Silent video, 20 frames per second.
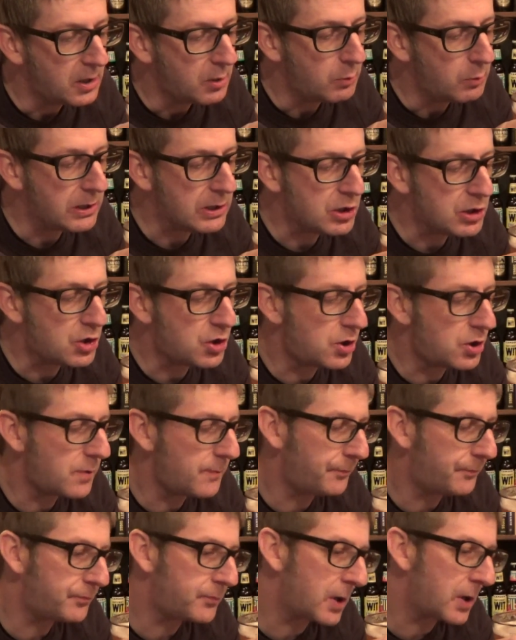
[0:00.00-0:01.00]

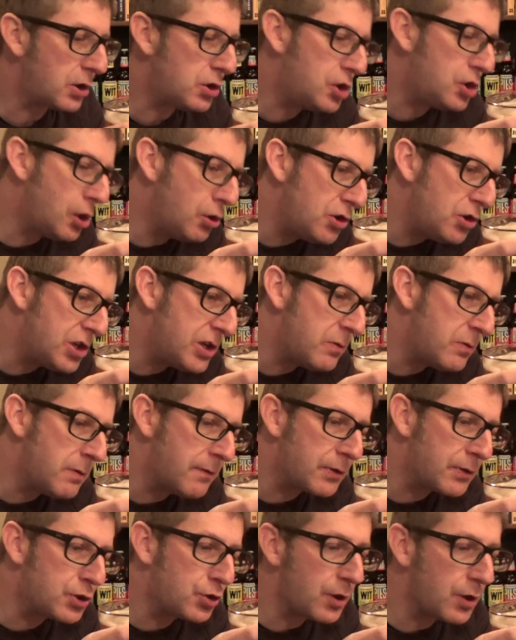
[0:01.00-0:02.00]
which usually
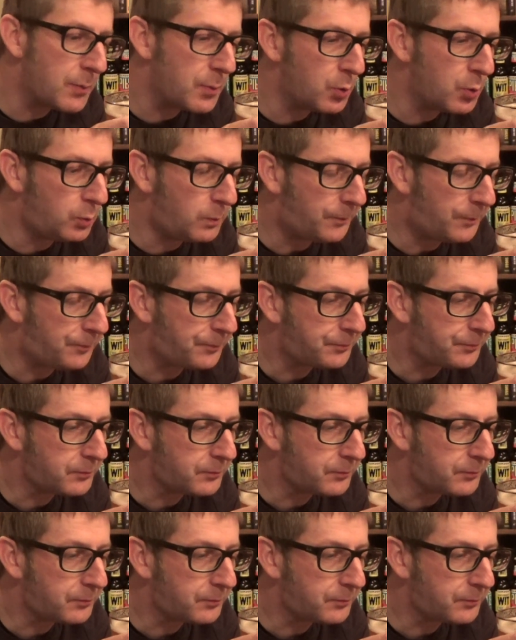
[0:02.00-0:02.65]
with a triple